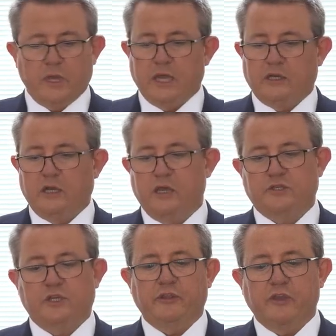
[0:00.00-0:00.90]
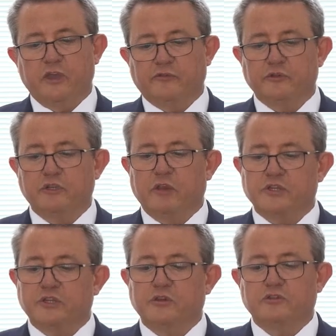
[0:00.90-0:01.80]
And lastly, the oath for due
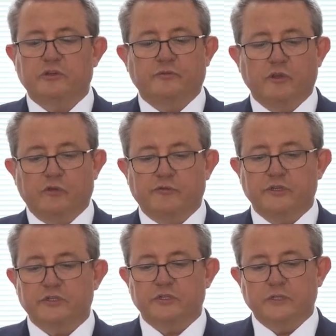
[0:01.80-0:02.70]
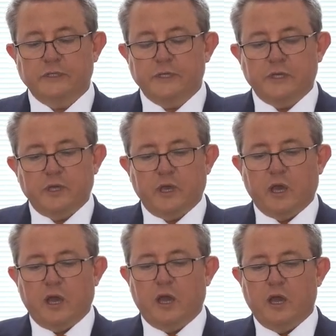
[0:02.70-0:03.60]
execution of the office.
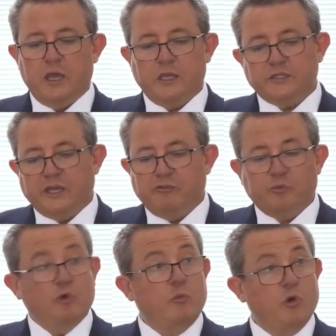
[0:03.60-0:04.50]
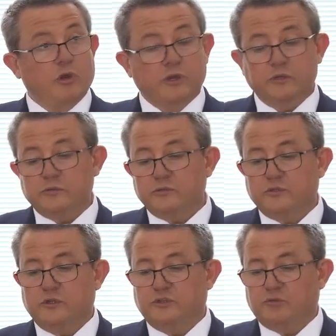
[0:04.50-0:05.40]
I, David Paul Morgan,
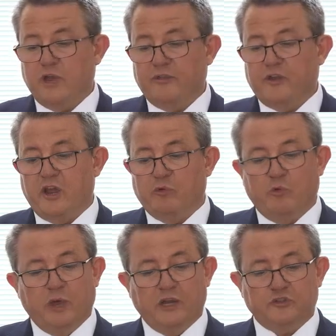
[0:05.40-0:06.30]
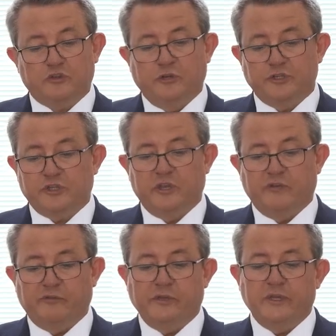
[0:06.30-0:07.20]
do swear that I will well and truly
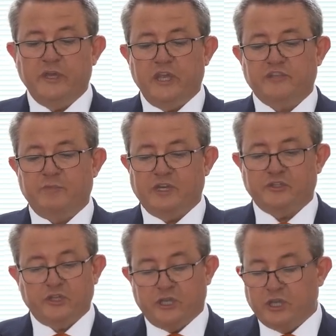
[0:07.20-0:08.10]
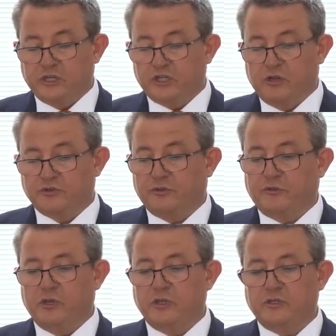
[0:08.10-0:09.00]
serve His Majesty King Charles
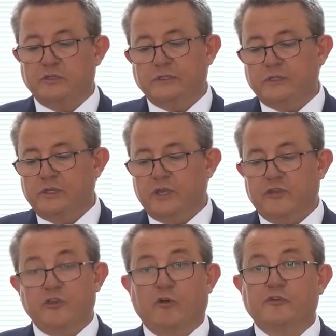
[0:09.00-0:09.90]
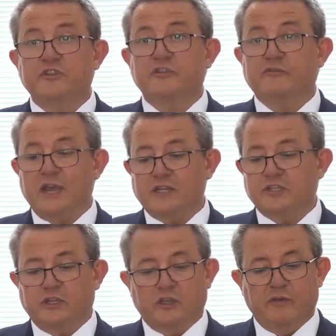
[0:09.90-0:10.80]
III in the office of
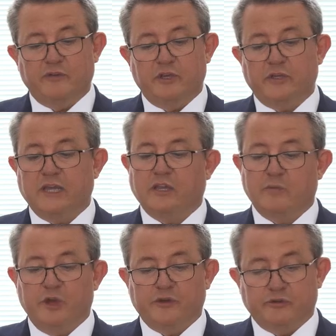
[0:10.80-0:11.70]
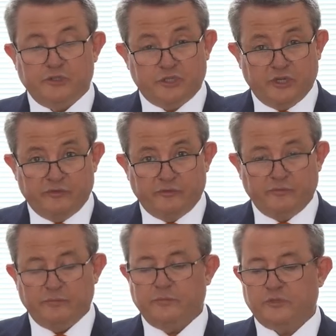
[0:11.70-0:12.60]
Acting Governor and Commander-in-Chief.
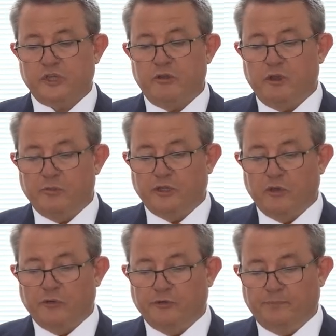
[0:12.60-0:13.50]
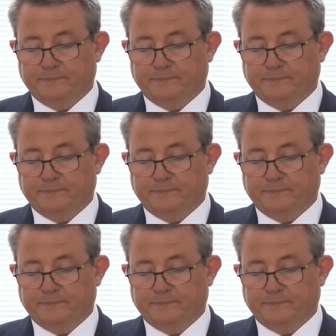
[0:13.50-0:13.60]
So help me God.